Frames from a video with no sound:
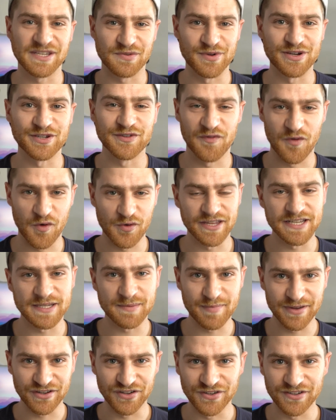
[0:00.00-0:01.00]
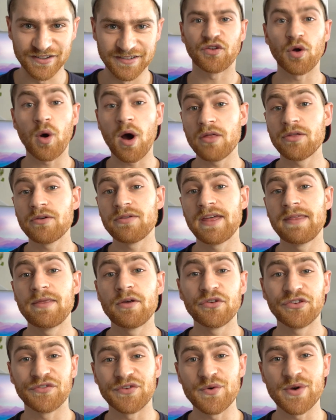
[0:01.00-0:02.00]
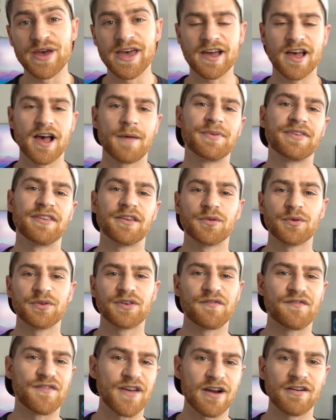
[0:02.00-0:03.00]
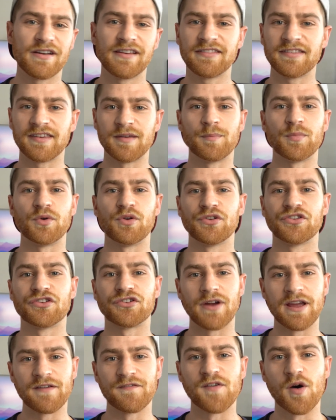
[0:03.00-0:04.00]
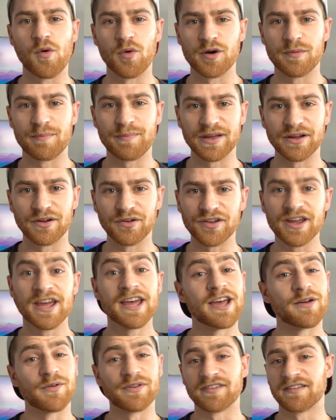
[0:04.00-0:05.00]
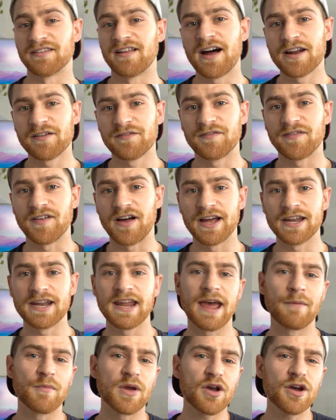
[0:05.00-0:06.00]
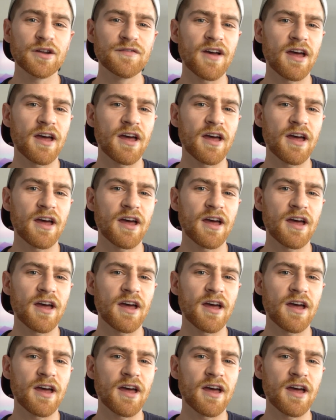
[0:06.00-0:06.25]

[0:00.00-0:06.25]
switch for this build. So other than those few hiccups, this was a very simple, straightforward build. It was a lot of fun, and we could have